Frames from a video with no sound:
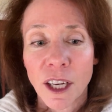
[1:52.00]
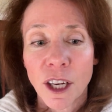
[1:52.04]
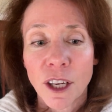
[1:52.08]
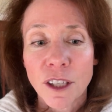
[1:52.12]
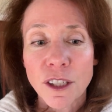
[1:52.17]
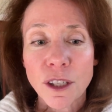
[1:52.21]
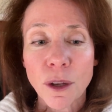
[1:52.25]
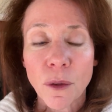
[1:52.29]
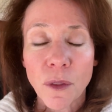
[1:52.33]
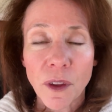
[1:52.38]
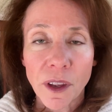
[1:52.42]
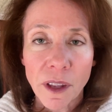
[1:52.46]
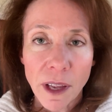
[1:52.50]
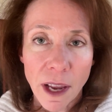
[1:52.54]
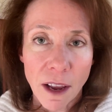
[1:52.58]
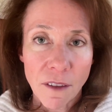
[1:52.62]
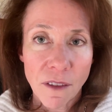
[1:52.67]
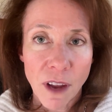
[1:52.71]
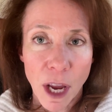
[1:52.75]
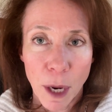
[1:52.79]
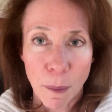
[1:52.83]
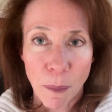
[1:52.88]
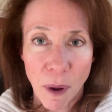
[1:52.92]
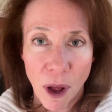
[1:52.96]
So they'll
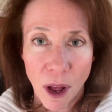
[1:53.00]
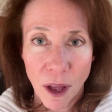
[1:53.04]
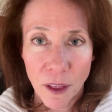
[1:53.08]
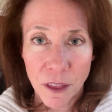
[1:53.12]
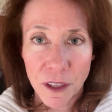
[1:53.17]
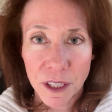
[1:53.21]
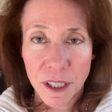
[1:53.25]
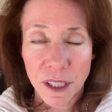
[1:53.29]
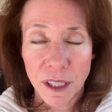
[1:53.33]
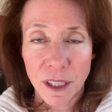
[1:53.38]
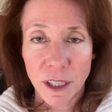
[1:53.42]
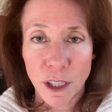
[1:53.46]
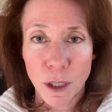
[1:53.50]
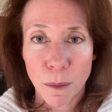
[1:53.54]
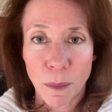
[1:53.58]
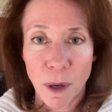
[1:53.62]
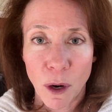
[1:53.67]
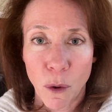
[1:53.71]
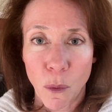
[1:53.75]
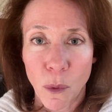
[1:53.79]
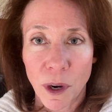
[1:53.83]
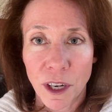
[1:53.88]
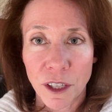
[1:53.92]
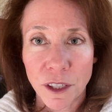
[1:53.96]
have hypotheses
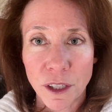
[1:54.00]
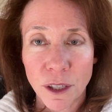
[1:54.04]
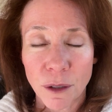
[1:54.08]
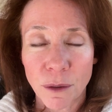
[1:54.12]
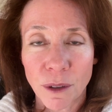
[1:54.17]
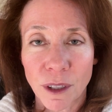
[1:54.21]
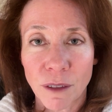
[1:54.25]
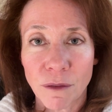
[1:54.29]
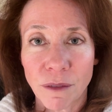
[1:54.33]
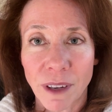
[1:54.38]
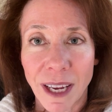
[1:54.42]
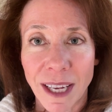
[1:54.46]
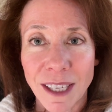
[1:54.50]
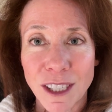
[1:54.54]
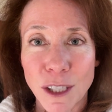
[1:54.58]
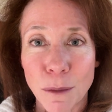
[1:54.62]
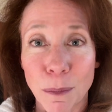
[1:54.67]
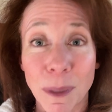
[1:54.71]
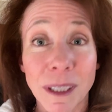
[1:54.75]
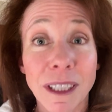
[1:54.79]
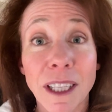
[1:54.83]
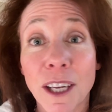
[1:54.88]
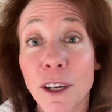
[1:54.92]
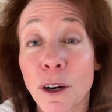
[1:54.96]
about where to invest,
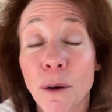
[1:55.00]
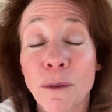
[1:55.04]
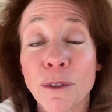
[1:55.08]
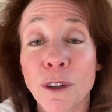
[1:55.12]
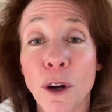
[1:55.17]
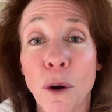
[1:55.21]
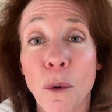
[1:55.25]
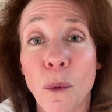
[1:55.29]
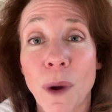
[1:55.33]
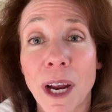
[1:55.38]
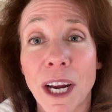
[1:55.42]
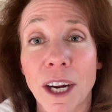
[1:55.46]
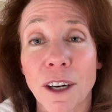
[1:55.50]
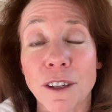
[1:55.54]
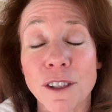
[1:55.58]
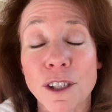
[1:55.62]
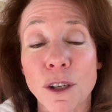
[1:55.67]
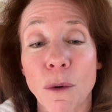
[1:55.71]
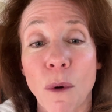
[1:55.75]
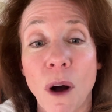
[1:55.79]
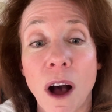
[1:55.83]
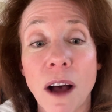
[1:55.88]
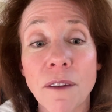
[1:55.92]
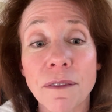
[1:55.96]
but they don't know where.
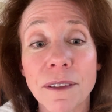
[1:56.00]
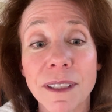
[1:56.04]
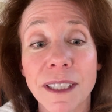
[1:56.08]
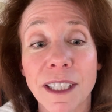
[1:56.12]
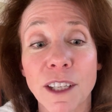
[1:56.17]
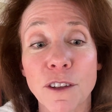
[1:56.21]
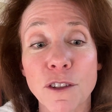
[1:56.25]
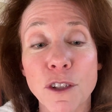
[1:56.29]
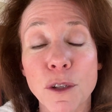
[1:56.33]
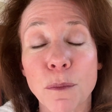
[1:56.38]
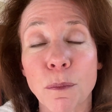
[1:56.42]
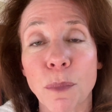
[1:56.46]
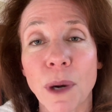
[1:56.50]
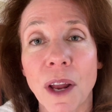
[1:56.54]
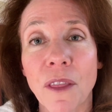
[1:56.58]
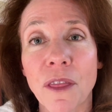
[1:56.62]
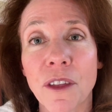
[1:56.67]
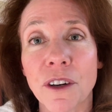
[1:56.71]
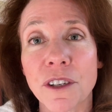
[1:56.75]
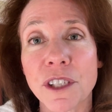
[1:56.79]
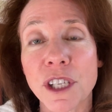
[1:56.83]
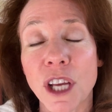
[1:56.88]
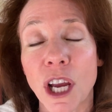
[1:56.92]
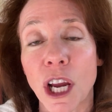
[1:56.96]
So often they'll spread
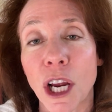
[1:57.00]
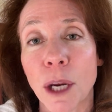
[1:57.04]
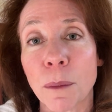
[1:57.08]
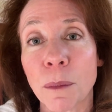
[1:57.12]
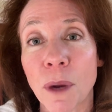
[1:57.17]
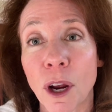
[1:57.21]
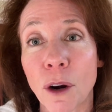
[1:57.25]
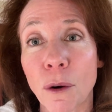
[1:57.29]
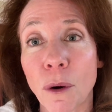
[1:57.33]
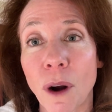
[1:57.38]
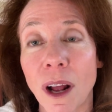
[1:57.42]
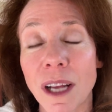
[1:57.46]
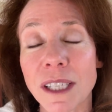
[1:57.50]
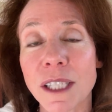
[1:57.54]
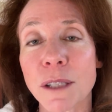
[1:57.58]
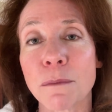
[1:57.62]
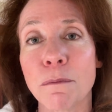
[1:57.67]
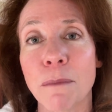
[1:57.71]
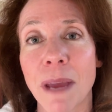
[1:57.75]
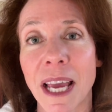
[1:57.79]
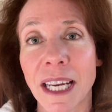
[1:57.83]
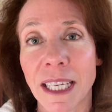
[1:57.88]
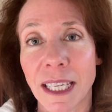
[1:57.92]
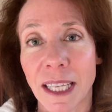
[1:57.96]
their time across
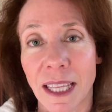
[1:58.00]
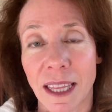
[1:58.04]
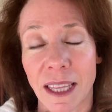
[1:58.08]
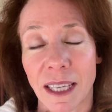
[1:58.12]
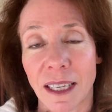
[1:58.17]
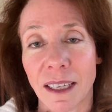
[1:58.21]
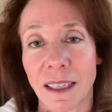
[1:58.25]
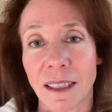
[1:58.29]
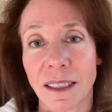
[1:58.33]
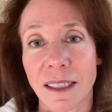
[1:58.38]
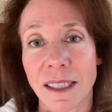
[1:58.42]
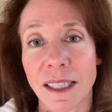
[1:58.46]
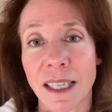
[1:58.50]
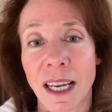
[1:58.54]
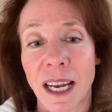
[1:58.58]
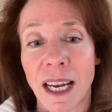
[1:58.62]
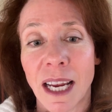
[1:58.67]
many things.